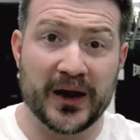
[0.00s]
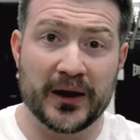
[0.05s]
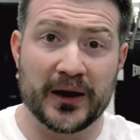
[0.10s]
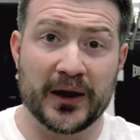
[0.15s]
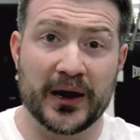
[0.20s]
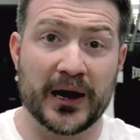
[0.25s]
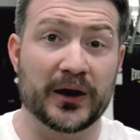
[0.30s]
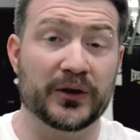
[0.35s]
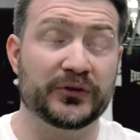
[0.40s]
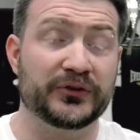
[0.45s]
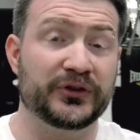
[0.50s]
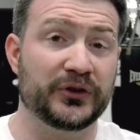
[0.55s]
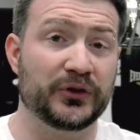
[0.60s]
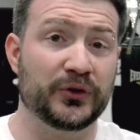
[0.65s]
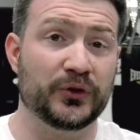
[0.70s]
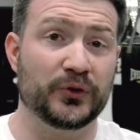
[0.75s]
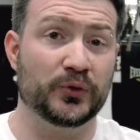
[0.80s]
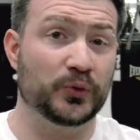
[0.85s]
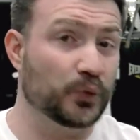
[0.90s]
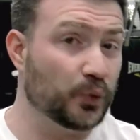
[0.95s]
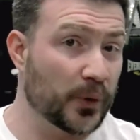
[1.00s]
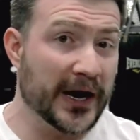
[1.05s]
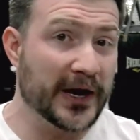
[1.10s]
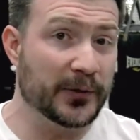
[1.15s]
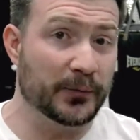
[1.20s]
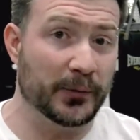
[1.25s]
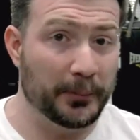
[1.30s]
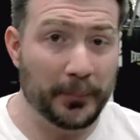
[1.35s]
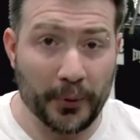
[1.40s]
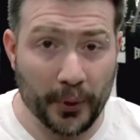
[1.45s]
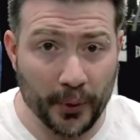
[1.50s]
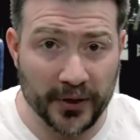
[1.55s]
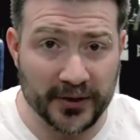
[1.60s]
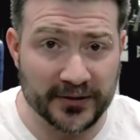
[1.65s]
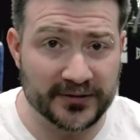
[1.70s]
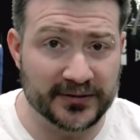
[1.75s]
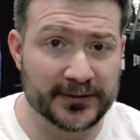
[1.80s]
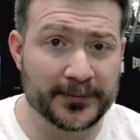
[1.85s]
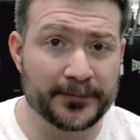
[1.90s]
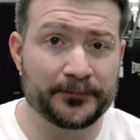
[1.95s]
How to write a
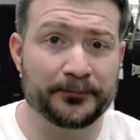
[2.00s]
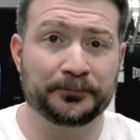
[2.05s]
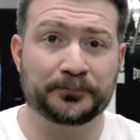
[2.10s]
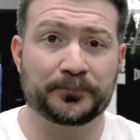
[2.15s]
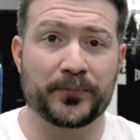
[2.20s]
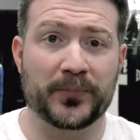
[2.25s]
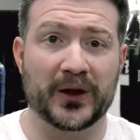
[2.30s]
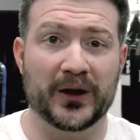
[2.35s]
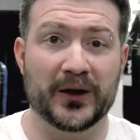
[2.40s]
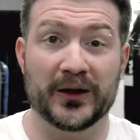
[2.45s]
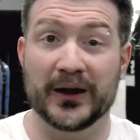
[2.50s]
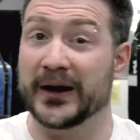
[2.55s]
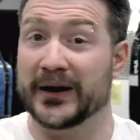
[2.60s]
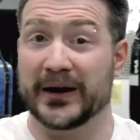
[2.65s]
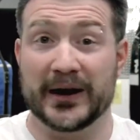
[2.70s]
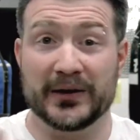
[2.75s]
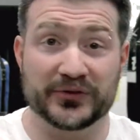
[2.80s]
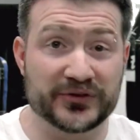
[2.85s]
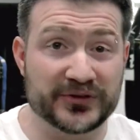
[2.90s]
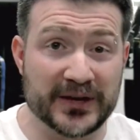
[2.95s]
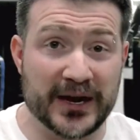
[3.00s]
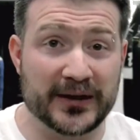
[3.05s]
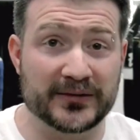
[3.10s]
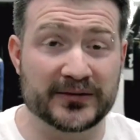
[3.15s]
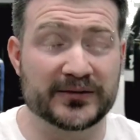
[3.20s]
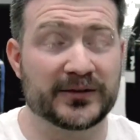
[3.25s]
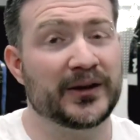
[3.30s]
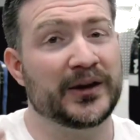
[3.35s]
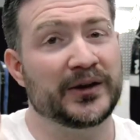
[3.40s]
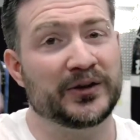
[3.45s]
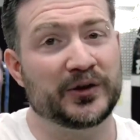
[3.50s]
report, how to have sex.